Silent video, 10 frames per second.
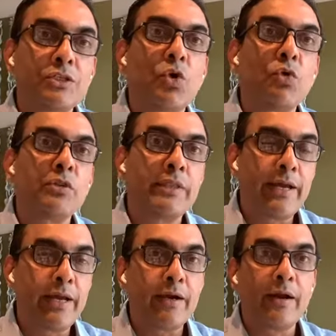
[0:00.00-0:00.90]
the tone
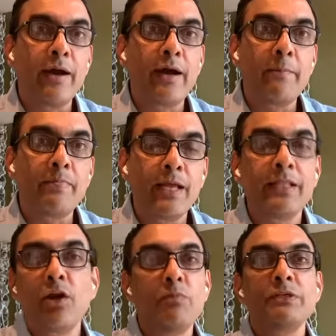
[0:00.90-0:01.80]
there. And
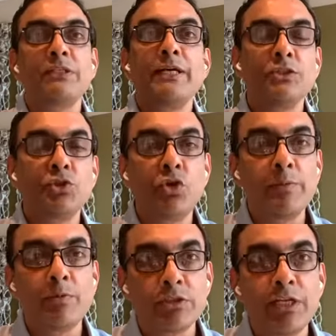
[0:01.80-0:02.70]
then obviously at the junior
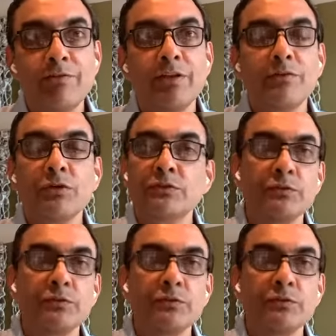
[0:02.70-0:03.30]
most level, there